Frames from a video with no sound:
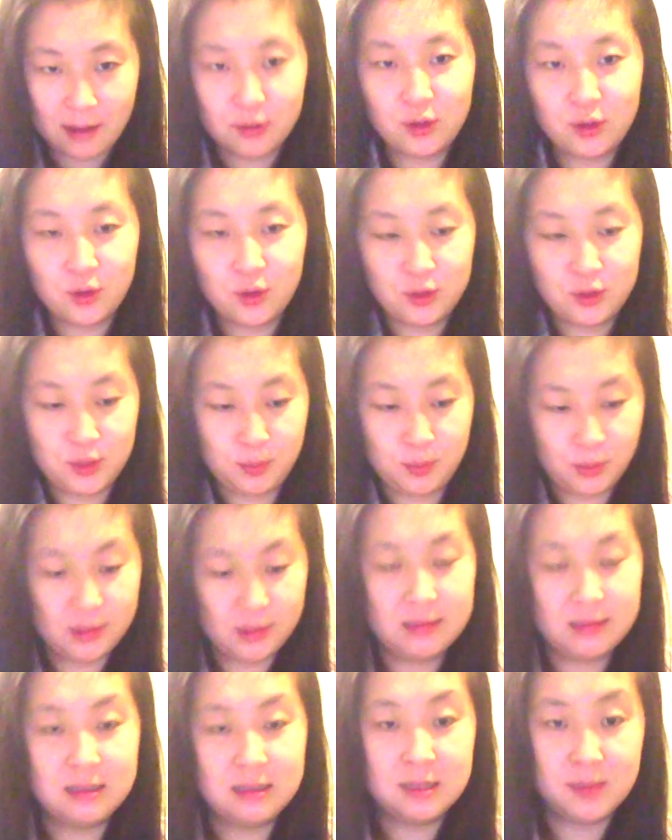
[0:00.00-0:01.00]
So to put
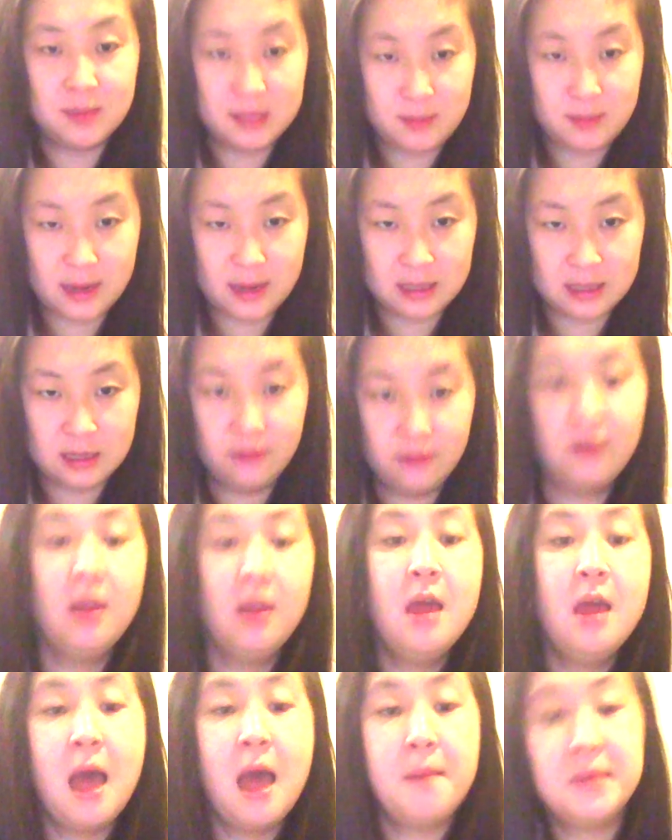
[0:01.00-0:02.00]
this into perspective,
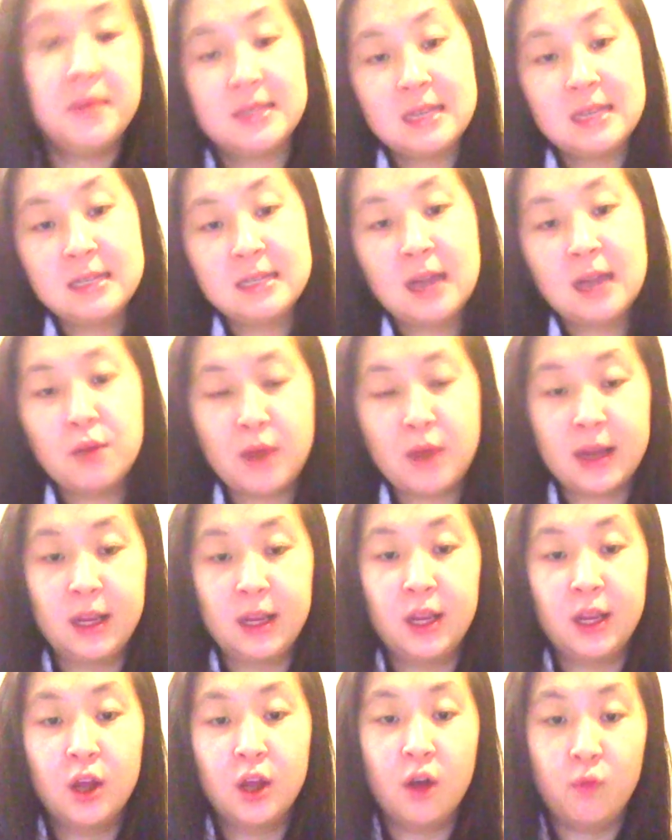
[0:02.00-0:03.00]
a percentile
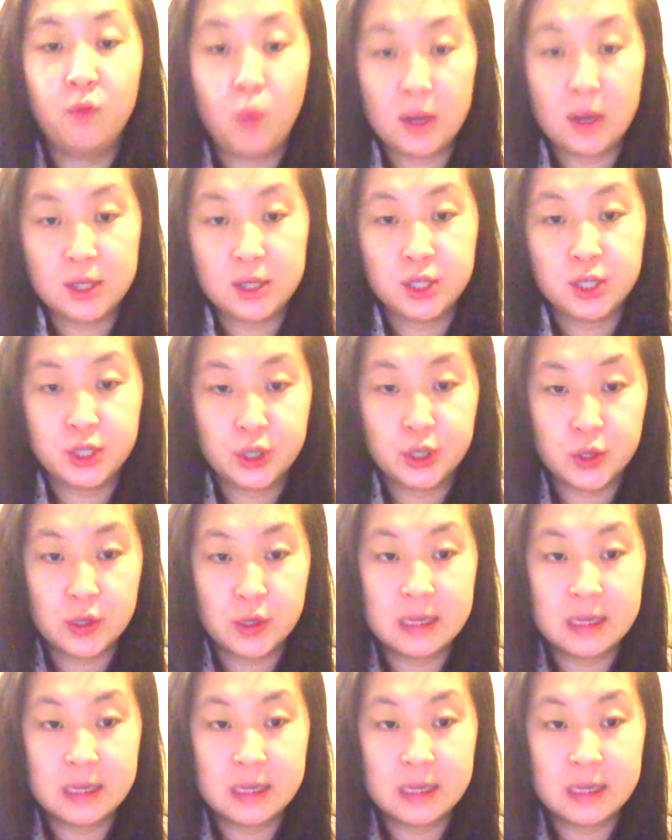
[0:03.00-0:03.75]
ranking of 1 to 2